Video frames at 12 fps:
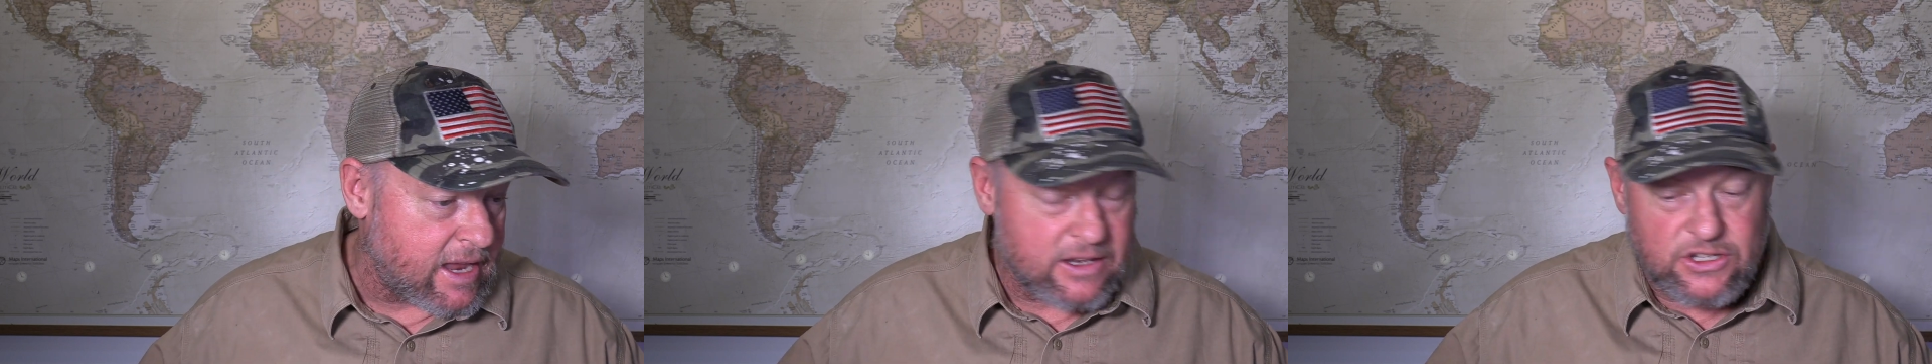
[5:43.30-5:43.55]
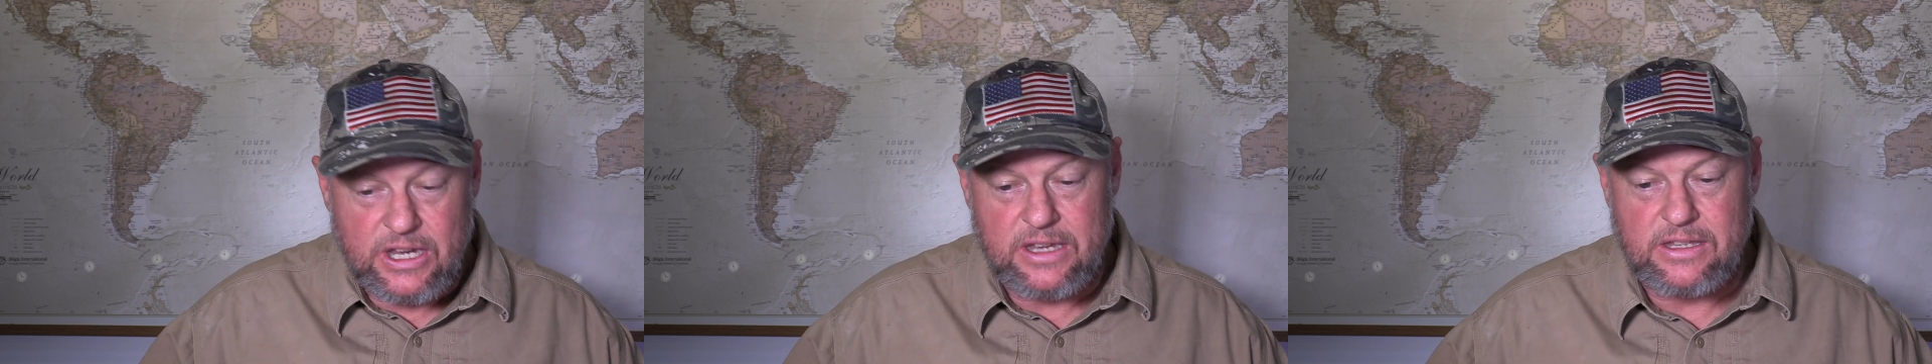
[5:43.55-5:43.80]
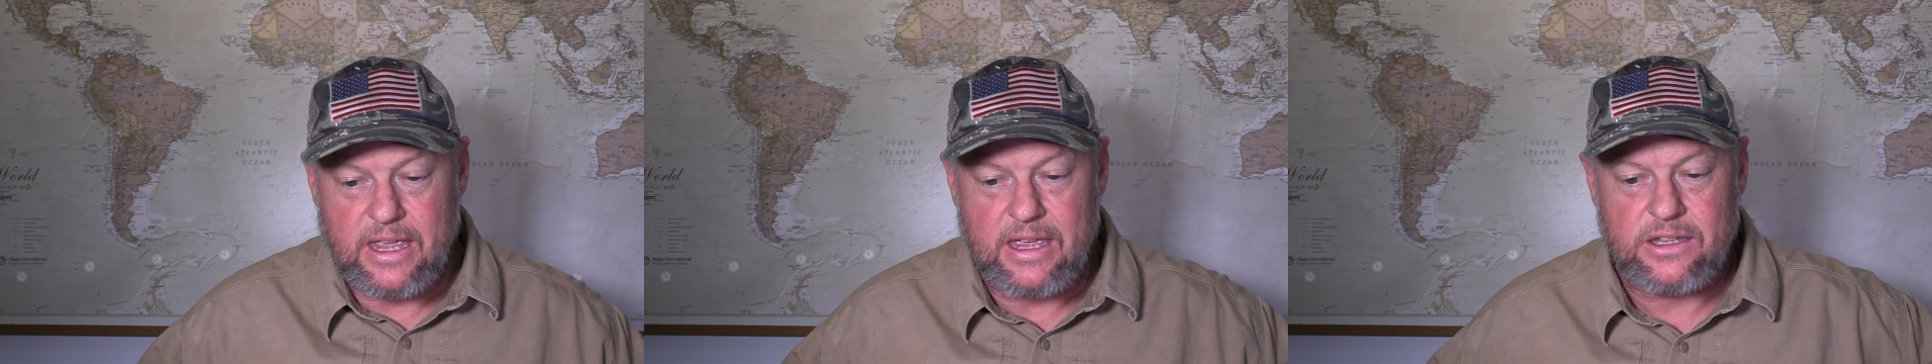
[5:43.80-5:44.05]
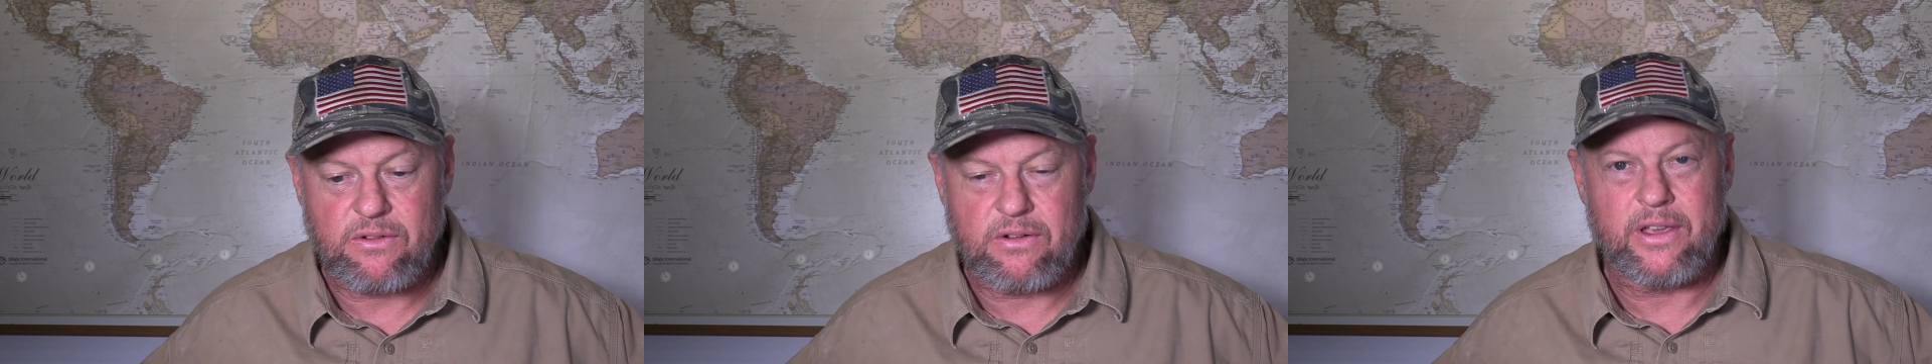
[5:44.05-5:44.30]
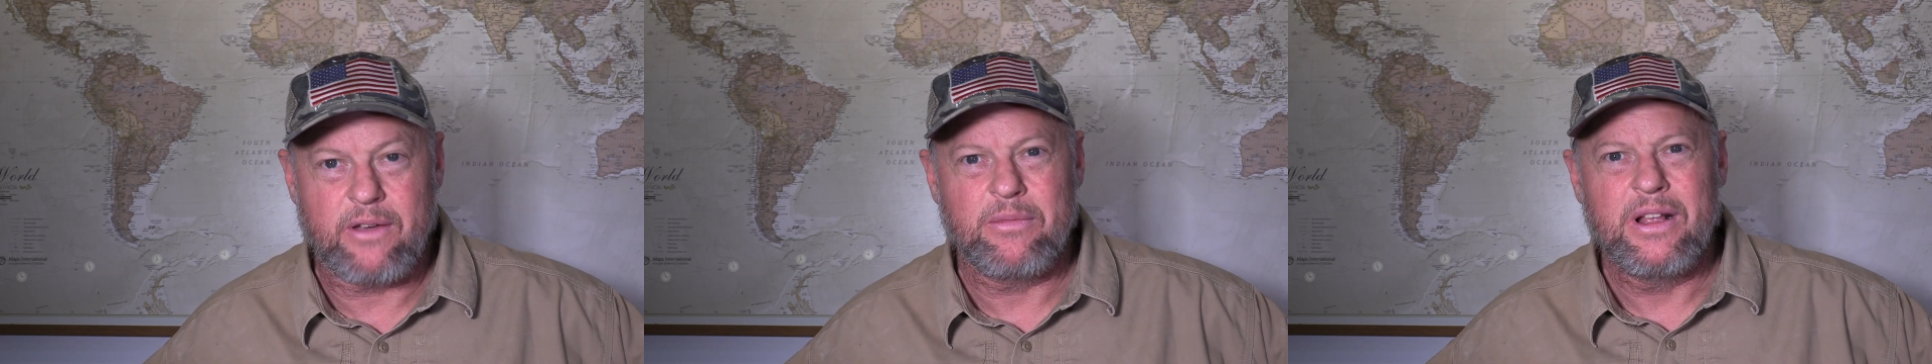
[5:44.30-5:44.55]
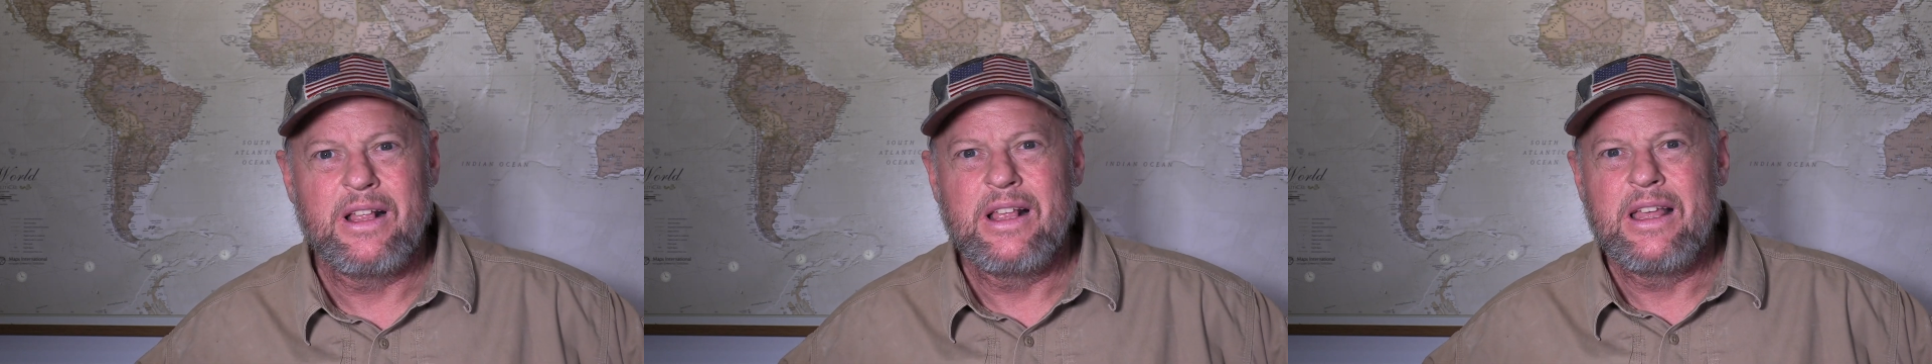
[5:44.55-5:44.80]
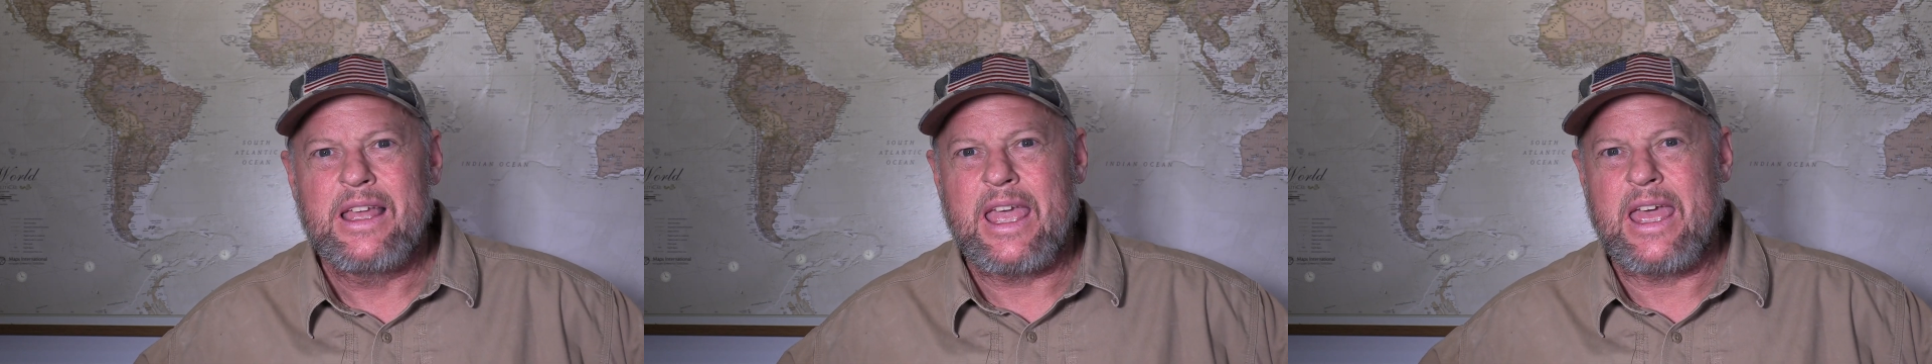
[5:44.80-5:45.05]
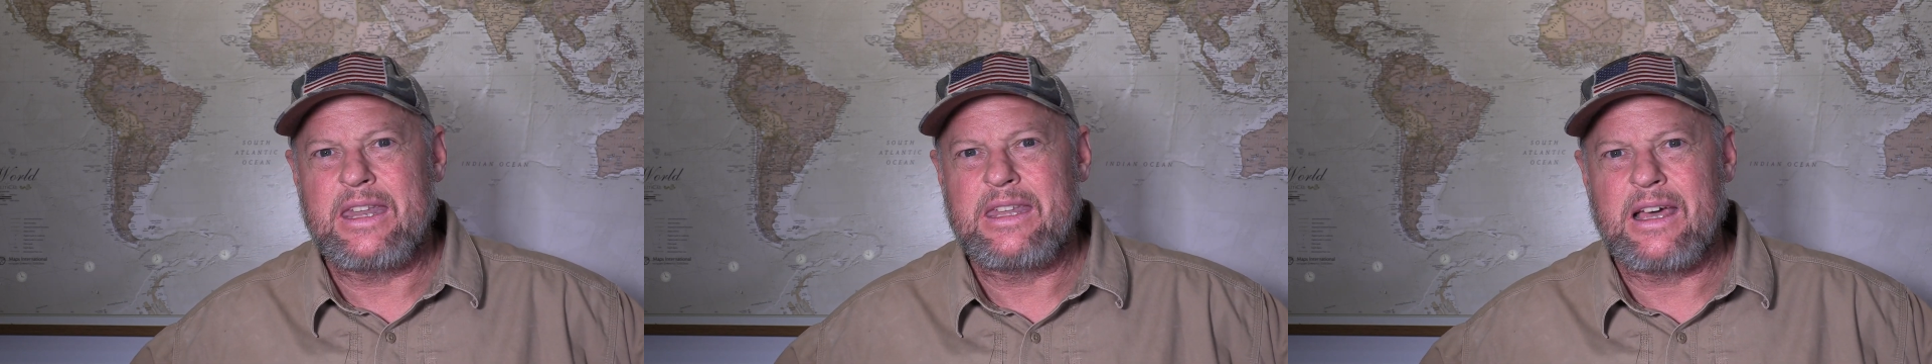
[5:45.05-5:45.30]
a chance to answer any of
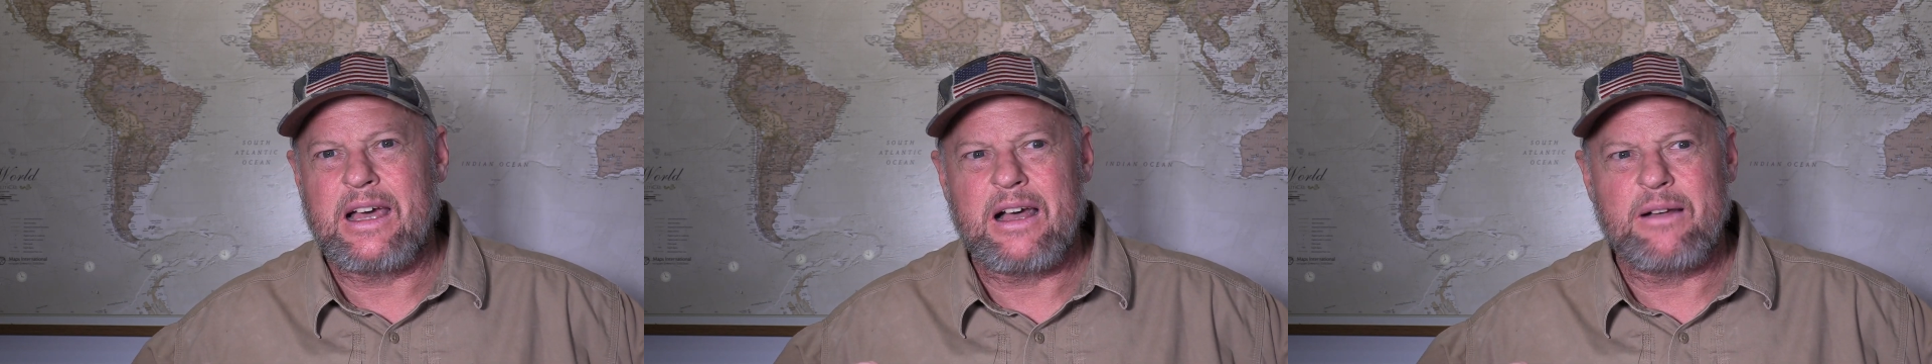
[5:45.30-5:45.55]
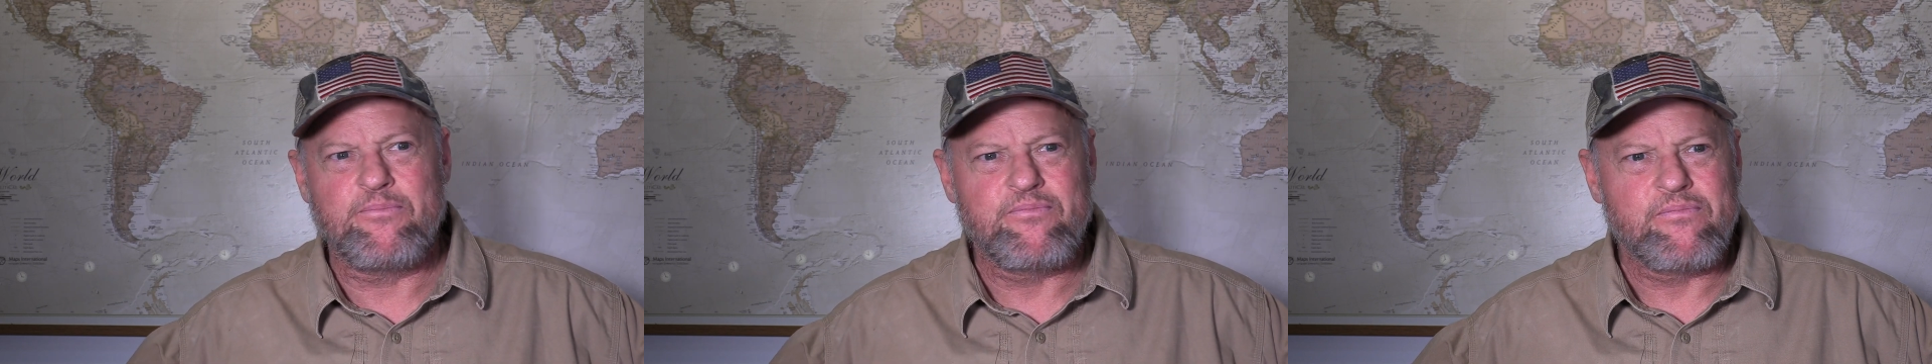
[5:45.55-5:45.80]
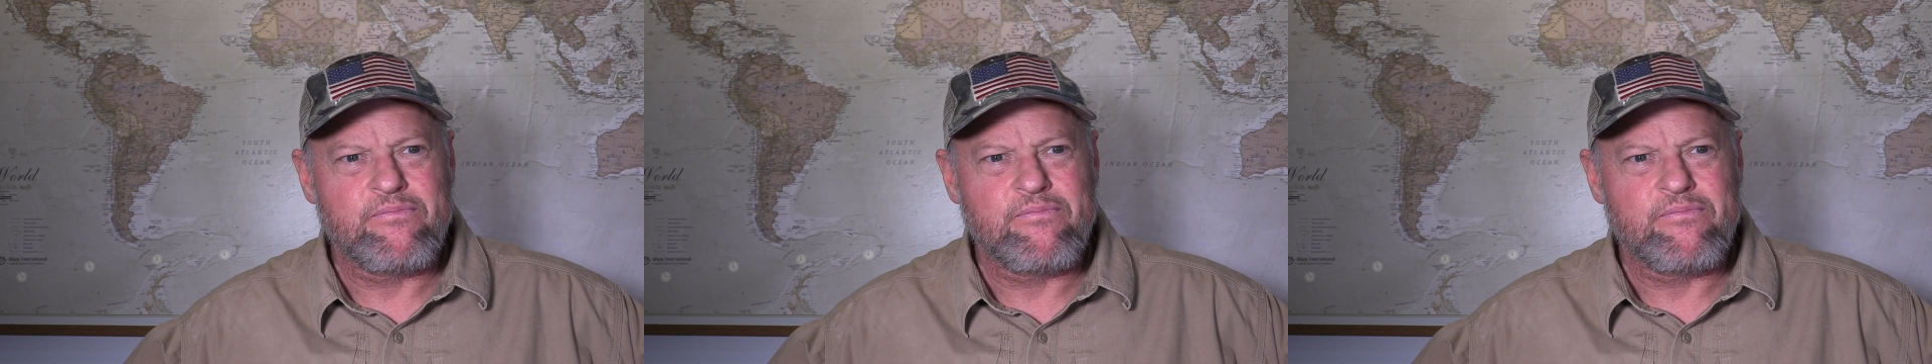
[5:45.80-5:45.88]
them.